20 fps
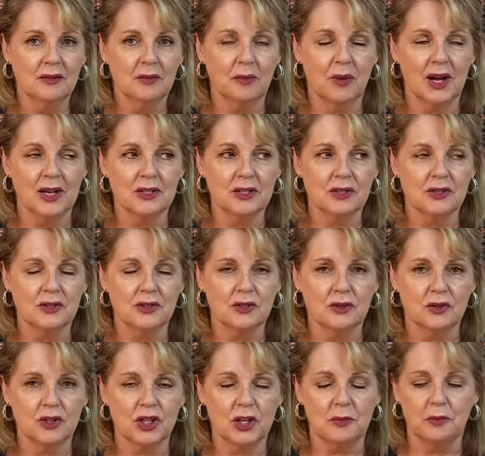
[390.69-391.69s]
waited until
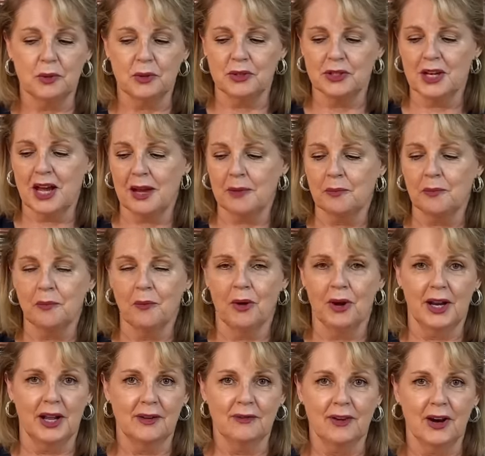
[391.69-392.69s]
she put down
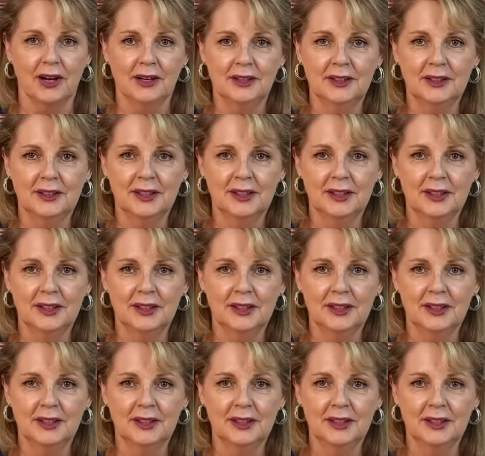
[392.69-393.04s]
whatever,